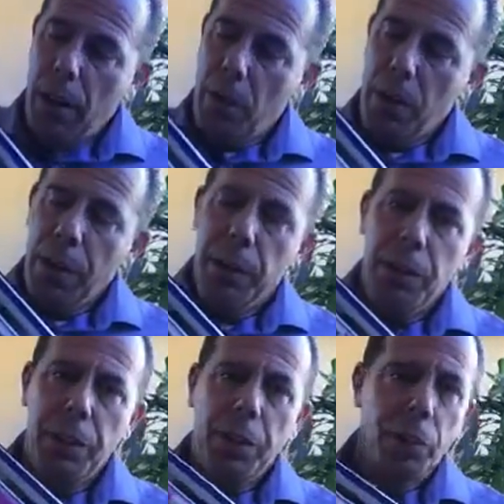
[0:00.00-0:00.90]
I wanted to
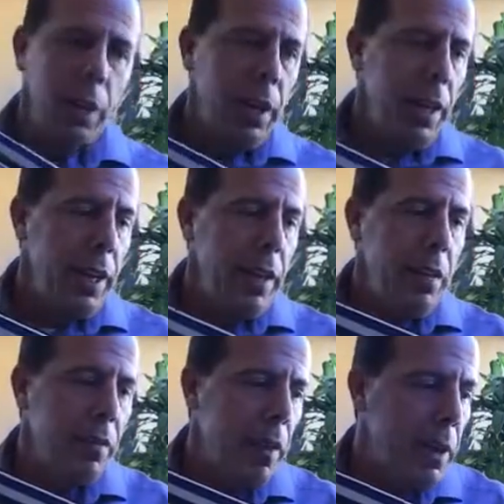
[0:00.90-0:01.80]
do
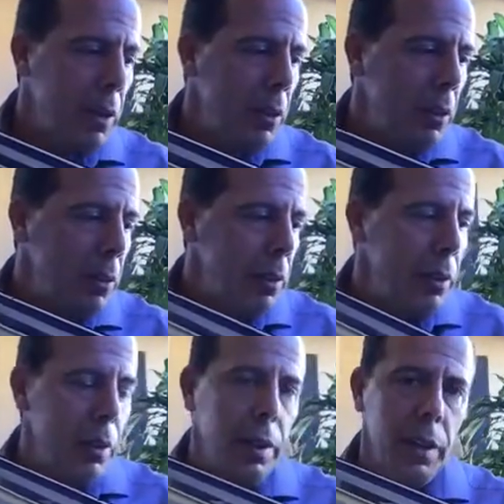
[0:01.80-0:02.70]
a final
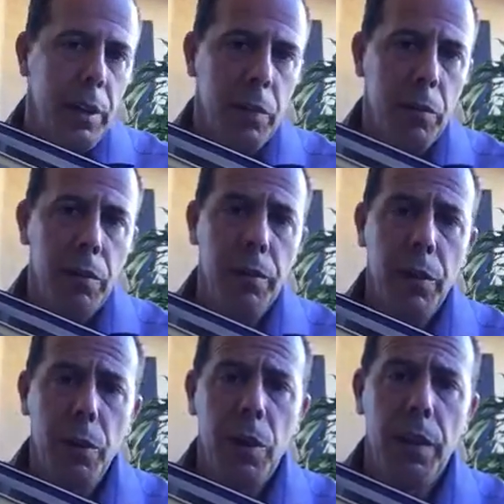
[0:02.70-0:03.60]

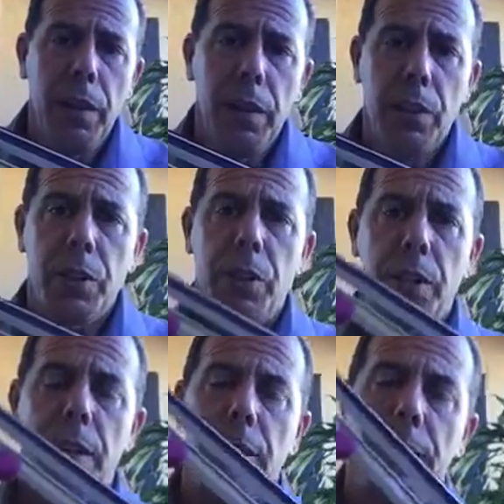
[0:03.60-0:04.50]
review on this
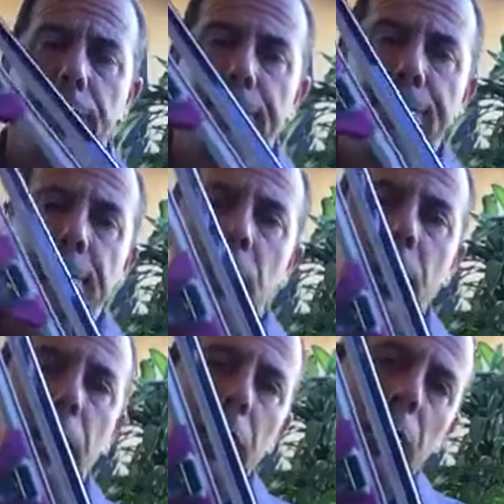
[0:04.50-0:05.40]

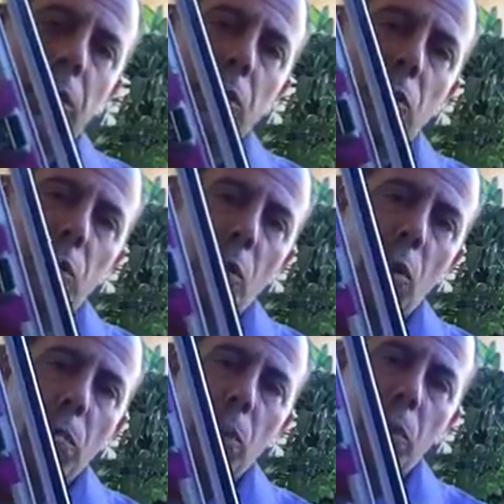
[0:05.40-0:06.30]

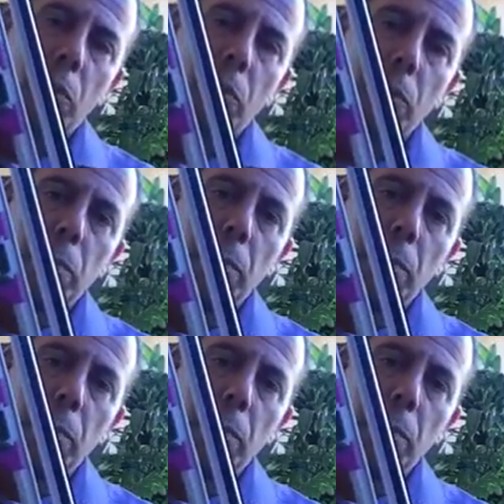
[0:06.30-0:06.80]
Sorbo